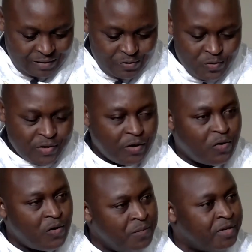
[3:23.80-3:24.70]
You know, the
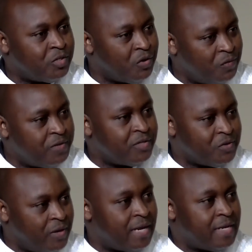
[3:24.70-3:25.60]
core mission of this
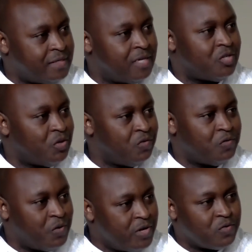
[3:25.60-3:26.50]
organization of
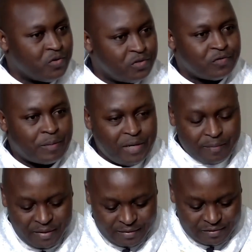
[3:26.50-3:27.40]
Holy Cross Family
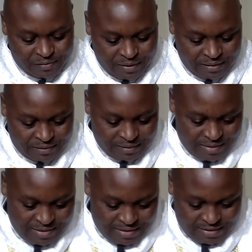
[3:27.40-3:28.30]
Ministries
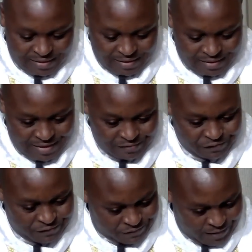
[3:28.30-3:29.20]
that
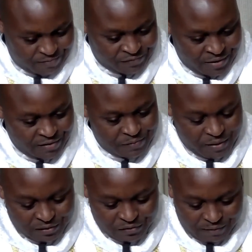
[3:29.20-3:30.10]
Venerable
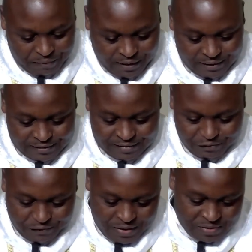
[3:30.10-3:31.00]
Patrick Peyton
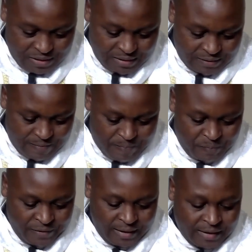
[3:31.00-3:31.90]
founded
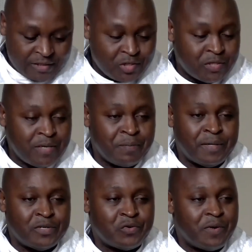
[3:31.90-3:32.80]
is
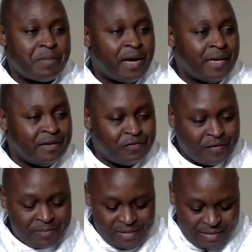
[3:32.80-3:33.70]
simply to remind
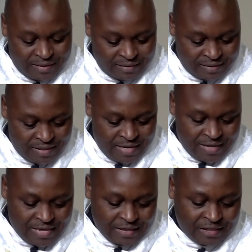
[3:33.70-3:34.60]
families
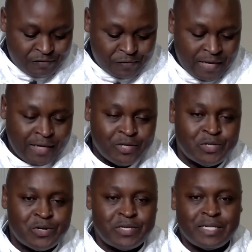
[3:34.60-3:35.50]
that if they
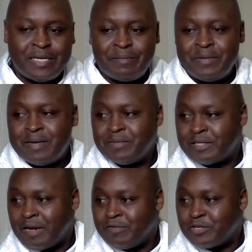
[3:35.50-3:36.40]
do not keep
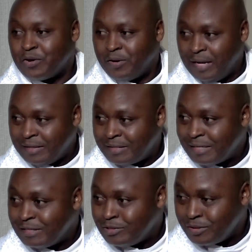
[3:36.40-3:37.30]
themselves
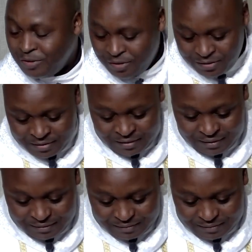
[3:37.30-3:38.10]
connected to God,